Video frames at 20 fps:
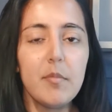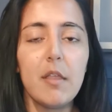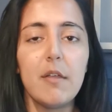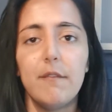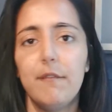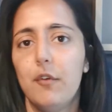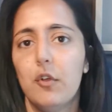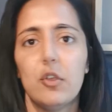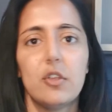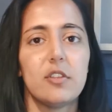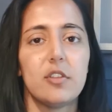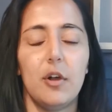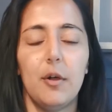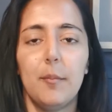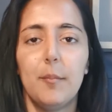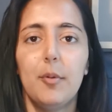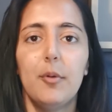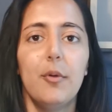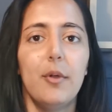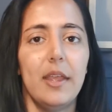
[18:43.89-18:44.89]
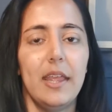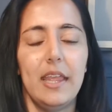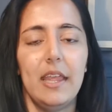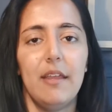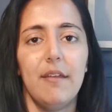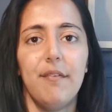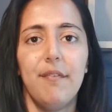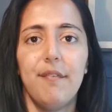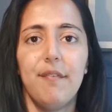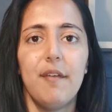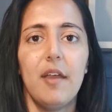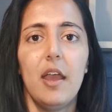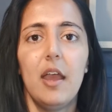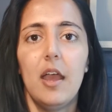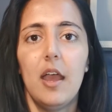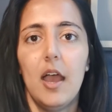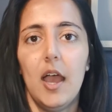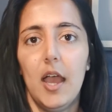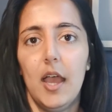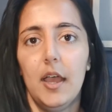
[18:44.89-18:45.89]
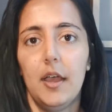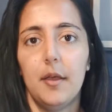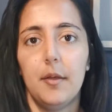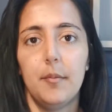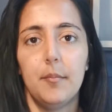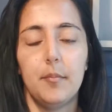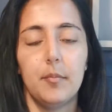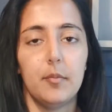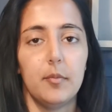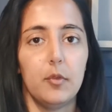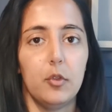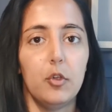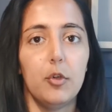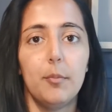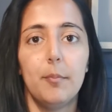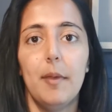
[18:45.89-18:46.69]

for example, if you're